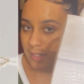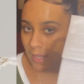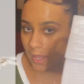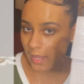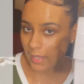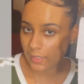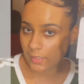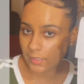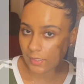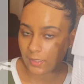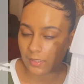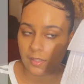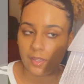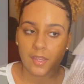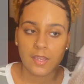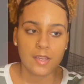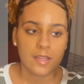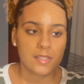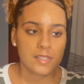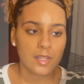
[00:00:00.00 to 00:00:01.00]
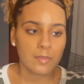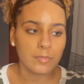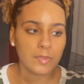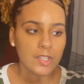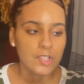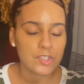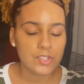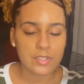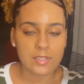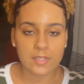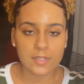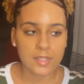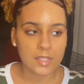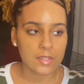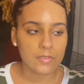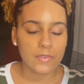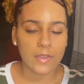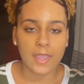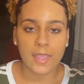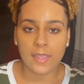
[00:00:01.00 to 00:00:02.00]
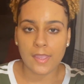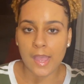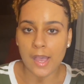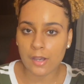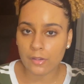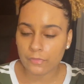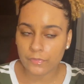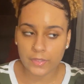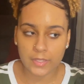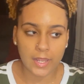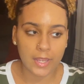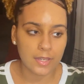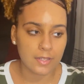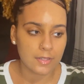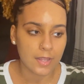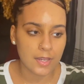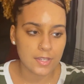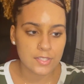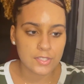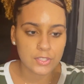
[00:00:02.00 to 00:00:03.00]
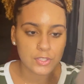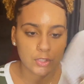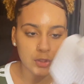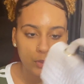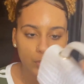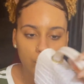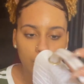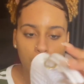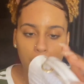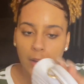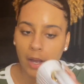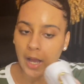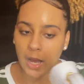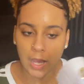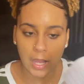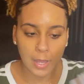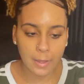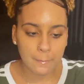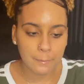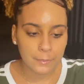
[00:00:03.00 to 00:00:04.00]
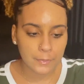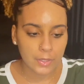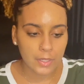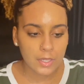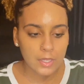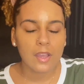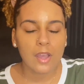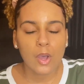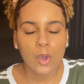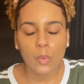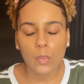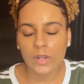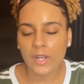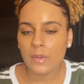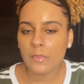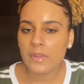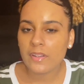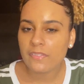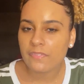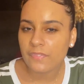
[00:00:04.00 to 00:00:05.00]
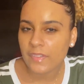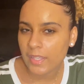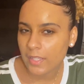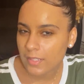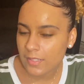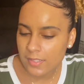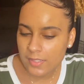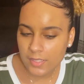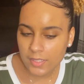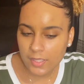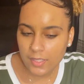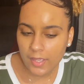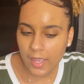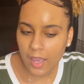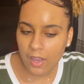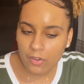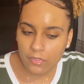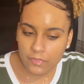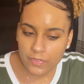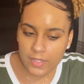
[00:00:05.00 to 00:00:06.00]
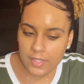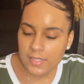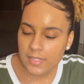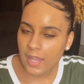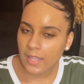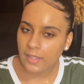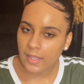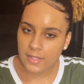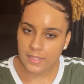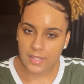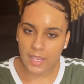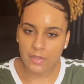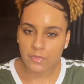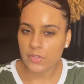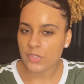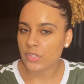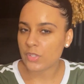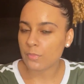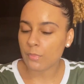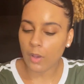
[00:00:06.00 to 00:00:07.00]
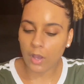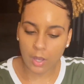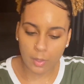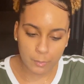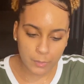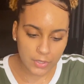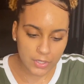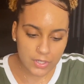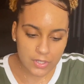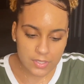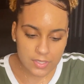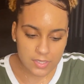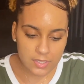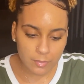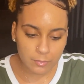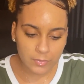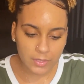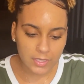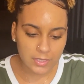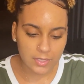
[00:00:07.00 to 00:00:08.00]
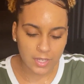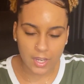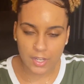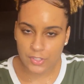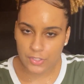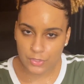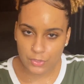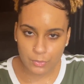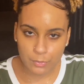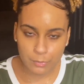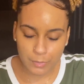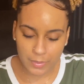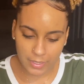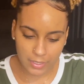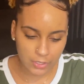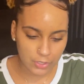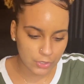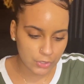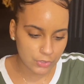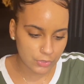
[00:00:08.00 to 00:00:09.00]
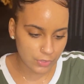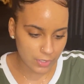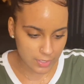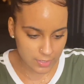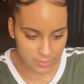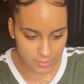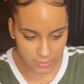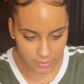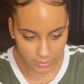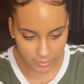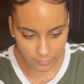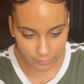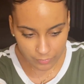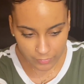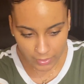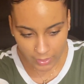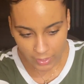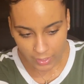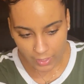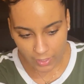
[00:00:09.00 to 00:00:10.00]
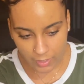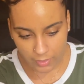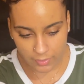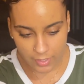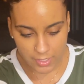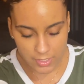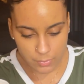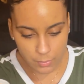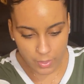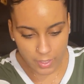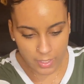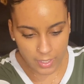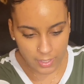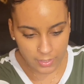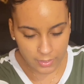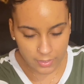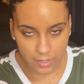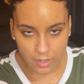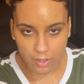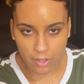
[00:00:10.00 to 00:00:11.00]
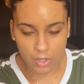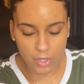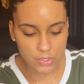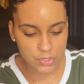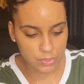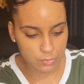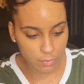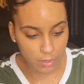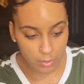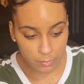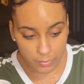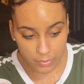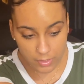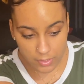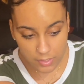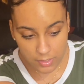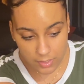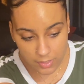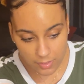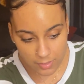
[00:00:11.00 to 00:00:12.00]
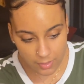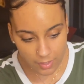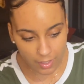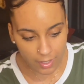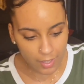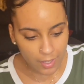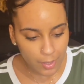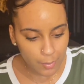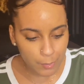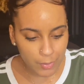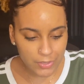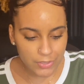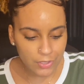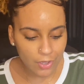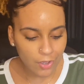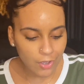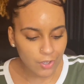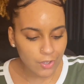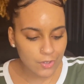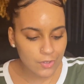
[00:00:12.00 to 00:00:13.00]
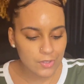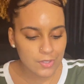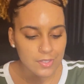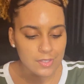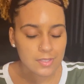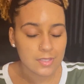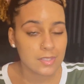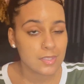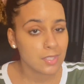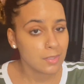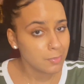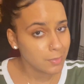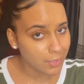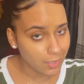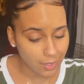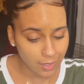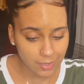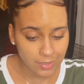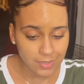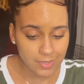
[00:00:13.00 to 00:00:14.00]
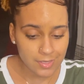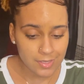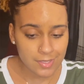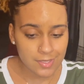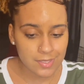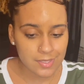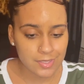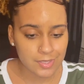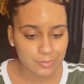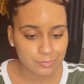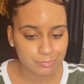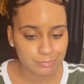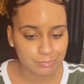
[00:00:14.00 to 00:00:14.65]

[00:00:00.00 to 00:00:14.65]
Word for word: tiny something just to give a outfit a nice cute pop. When I wear fancy outfits, I like to have a small purse, something not too big or crazy. And that's why I kind of got all small purses. But y'all, to be honest,